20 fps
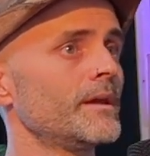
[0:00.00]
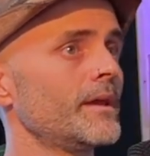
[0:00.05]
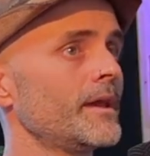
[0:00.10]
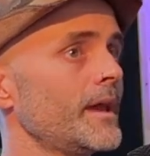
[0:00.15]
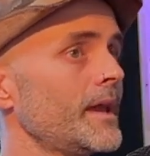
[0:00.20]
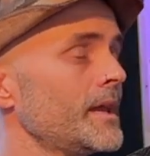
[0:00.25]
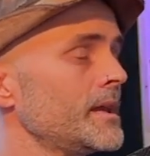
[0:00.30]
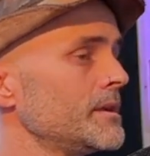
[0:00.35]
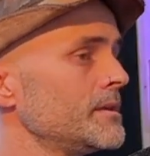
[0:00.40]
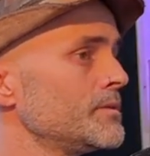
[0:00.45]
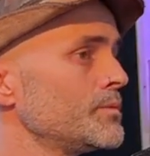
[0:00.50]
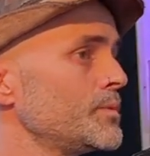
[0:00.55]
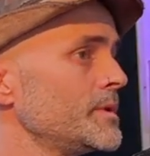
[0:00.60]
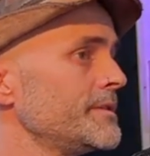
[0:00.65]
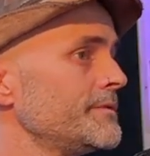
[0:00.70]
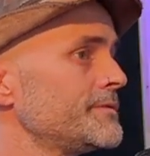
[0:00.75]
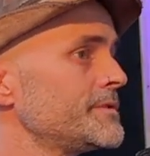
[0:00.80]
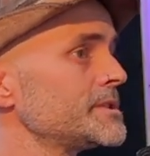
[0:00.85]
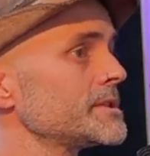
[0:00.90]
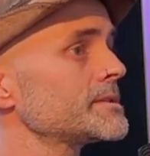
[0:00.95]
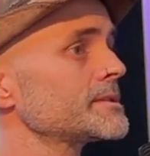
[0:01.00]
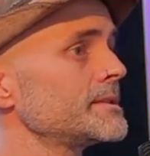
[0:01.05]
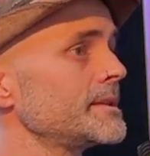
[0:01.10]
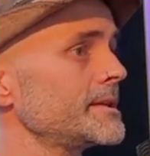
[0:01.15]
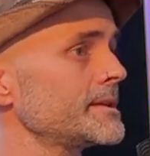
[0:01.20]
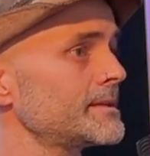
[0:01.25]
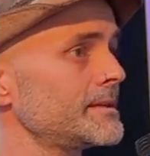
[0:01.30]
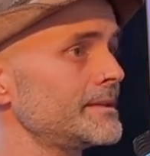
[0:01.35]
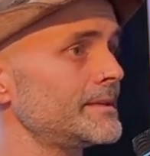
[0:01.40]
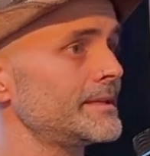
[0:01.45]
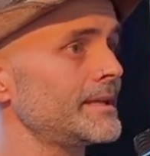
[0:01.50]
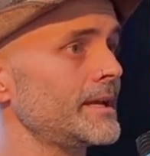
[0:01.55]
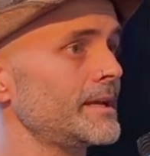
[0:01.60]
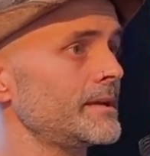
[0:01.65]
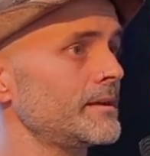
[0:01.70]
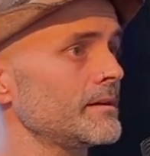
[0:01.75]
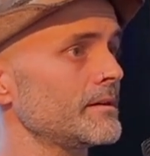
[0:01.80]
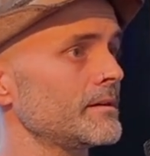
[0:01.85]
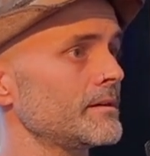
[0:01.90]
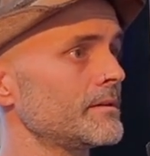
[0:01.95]
and we've just collected
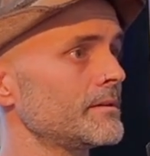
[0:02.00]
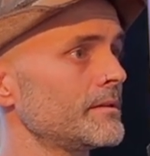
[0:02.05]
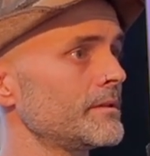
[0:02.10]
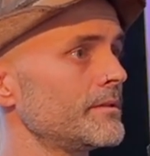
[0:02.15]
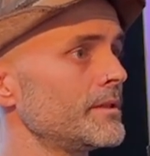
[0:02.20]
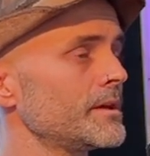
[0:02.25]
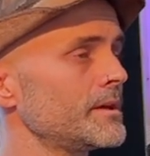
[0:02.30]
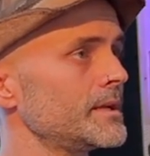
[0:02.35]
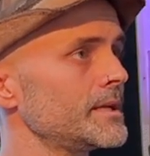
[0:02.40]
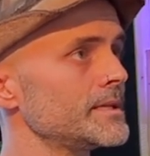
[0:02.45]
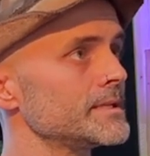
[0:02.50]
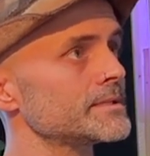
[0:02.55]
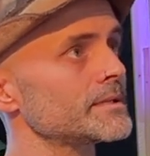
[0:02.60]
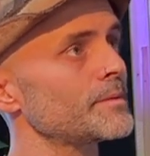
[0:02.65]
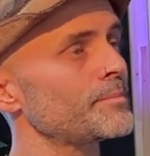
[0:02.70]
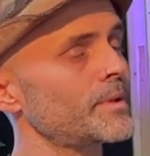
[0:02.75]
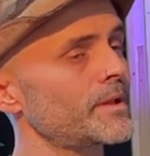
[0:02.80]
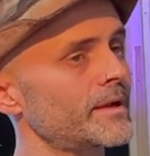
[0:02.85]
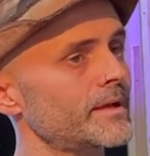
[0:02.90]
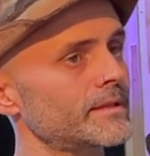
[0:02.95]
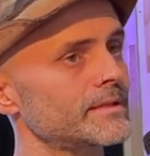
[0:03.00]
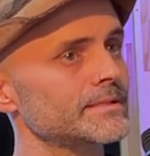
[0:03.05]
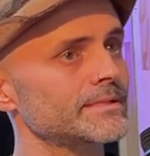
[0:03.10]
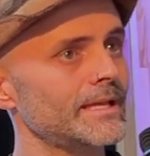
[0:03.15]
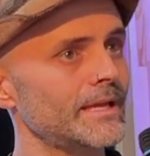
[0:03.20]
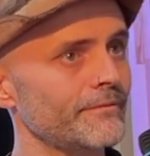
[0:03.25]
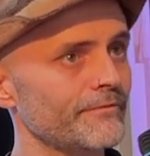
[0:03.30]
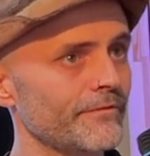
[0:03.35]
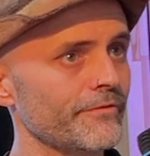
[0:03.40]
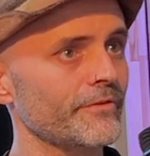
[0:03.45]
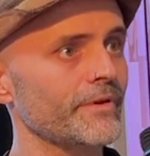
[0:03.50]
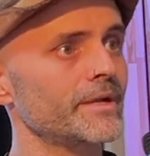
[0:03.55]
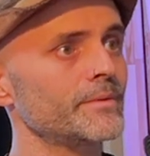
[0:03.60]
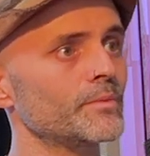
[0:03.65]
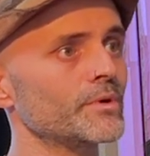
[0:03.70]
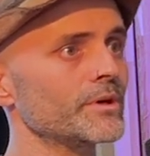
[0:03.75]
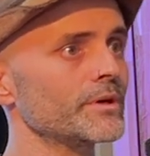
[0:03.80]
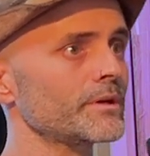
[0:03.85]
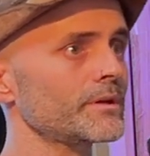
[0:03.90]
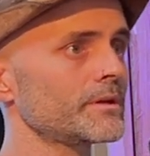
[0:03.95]
data that is applying the same
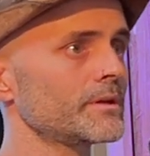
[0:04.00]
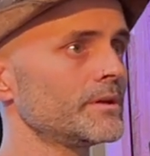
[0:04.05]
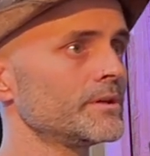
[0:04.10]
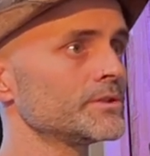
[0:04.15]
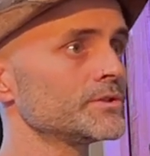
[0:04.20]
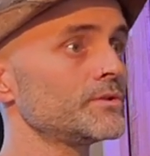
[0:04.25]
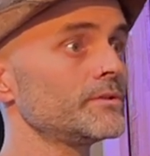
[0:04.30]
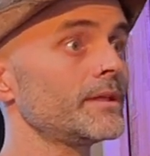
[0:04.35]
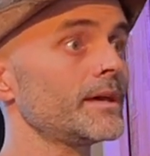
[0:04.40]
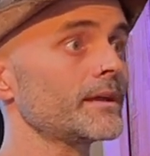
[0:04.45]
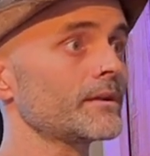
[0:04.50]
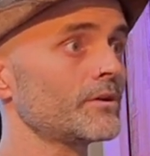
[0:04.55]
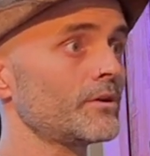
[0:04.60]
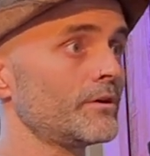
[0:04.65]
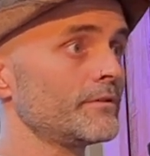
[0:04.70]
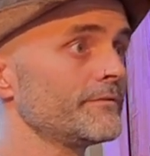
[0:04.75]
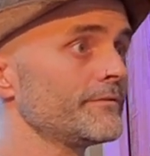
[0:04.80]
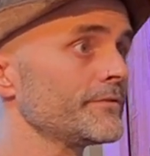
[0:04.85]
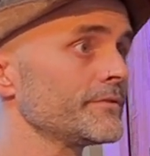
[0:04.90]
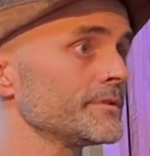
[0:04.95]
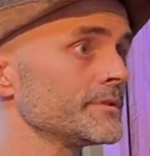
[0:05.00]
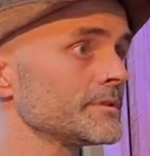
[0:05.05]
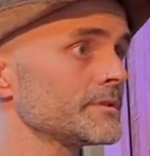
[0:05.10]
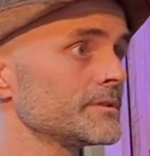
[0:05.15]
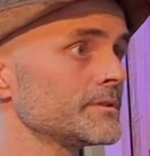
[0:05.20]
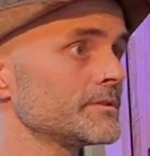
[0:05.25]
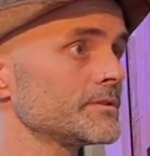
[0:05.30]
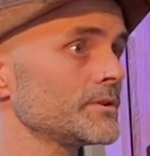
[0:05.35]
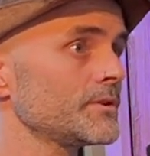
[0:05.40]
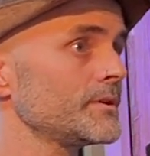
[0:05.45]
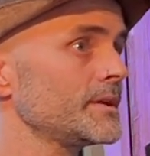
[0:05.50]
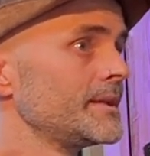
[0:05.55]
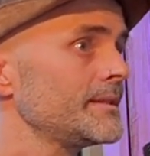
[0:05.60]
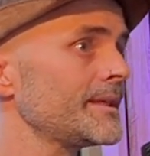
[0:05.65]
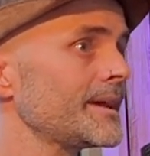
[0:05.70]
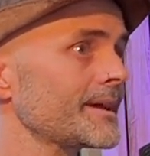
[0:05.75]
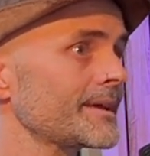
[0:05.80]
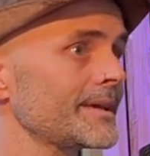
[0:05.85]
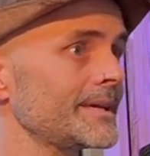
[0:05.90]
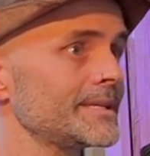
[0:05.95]
framework to that conference. So in
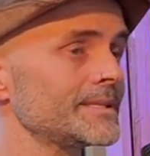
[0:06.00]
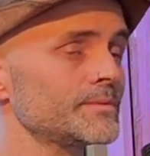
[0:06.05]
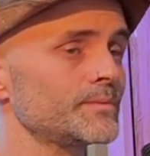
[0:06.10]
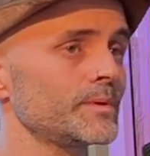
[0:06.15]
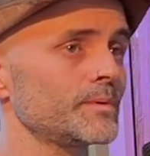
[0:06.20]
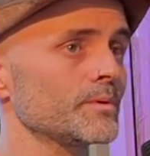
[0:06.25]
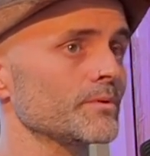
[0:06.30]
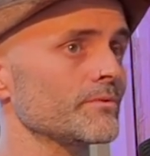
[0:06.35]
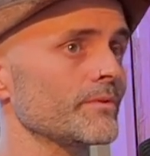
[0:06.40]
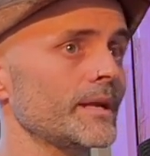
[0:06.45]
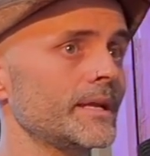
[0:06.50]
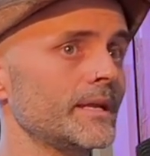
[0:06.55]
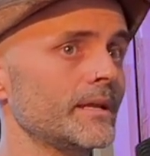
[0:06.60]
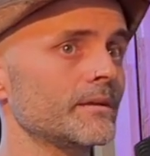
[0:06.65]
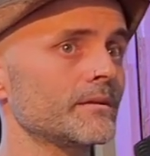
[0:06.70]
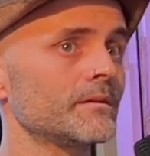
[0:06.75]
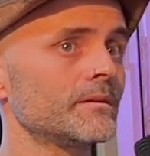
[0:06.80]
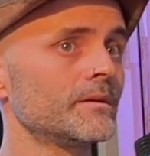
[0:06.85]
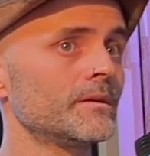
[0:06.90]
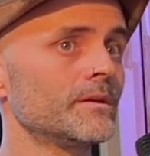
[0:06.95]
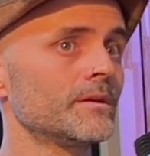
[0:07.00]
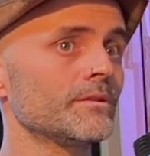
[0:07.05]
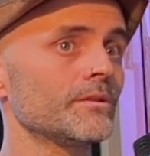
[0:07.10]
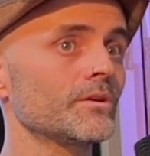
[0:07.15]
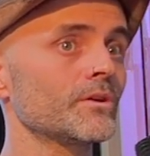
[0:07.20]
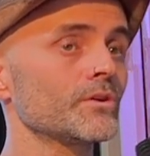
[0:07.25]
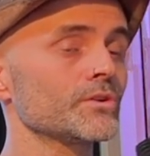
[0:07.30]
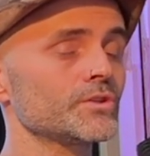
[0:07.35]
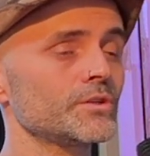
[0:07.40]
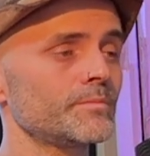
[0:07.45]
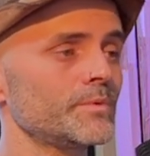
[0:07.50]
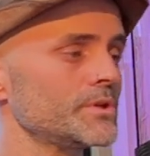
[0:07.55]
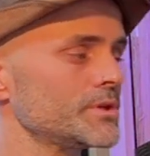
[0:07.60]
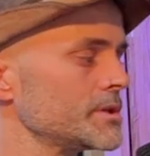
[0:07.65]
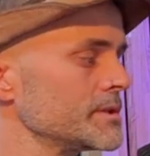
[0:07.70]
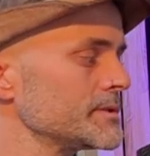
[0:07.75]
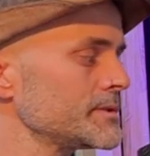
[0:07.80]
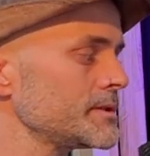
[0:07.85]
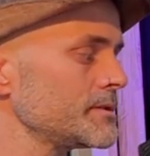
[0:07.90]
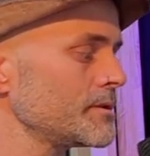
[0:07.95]
that case, we were rating the
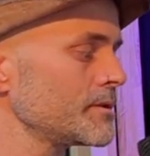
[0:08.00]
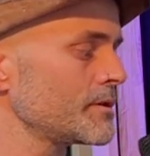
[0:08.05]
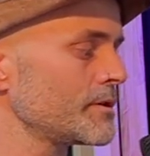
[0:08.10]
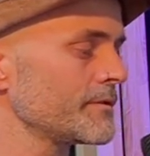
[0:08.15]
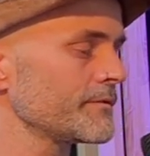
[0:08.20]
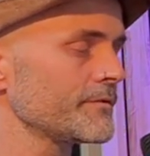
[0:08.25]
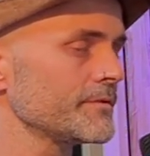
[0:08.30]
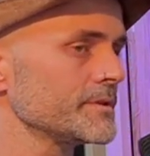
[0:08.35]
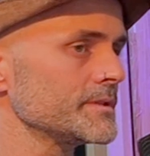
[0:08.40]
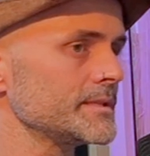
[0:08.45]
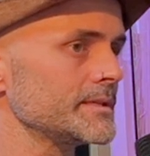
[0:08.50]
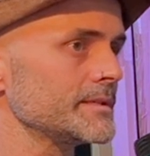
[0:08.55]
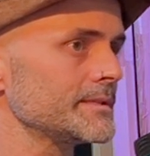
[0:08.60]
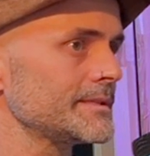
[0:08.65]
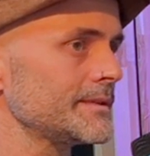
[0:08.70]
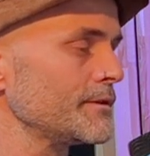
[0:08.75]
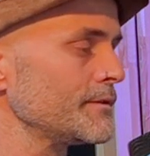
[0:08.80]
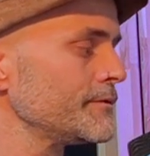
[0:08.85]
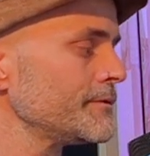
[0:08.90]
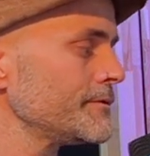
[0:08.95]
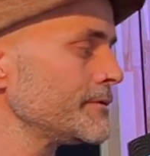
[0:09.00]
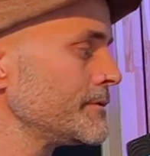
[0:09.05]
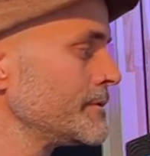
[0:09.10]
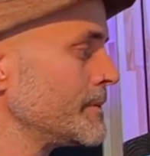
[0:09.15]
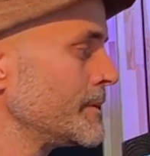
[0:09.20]
contributions to the conference itself.